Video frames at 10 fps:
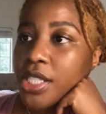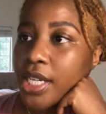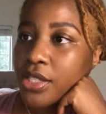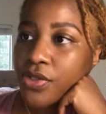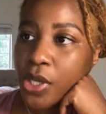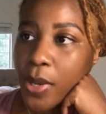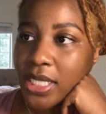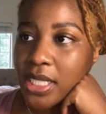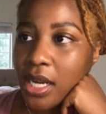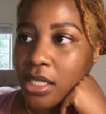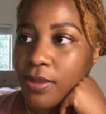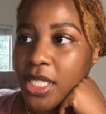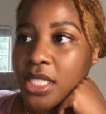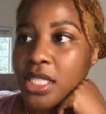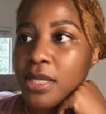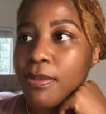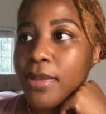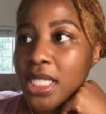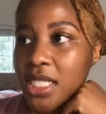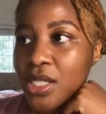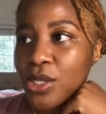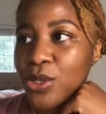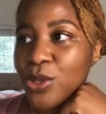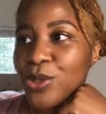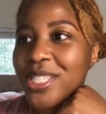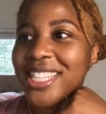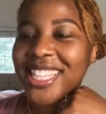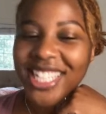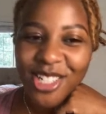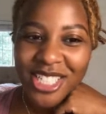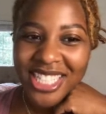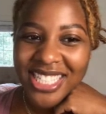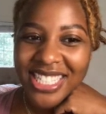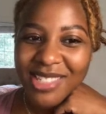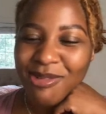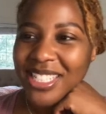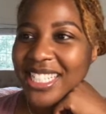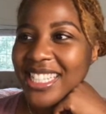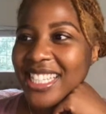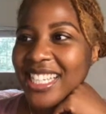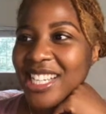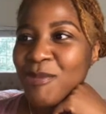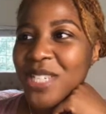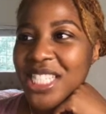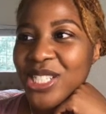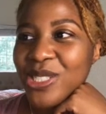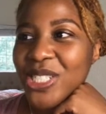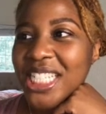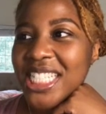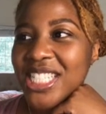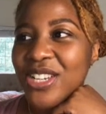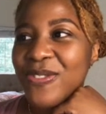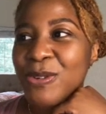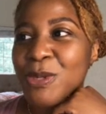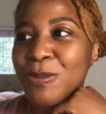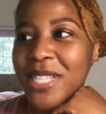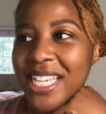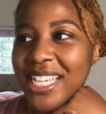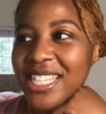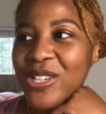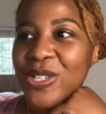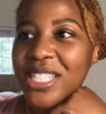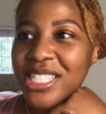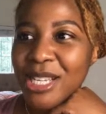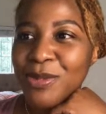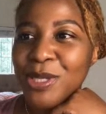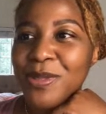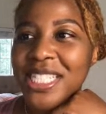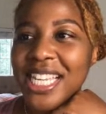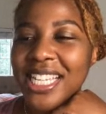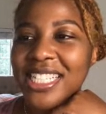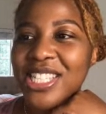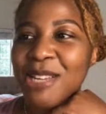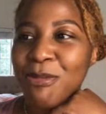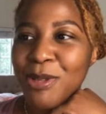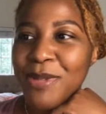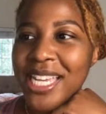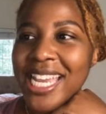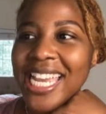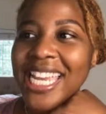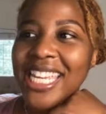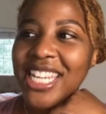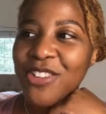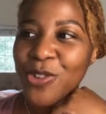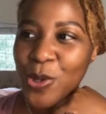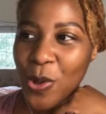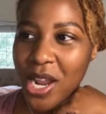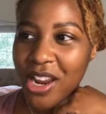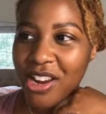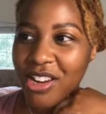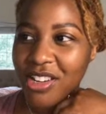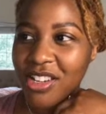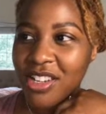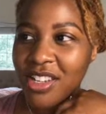change request documents must include, this is the one I think, must include a detailed formal plan on the steps to be taken to implement and if required.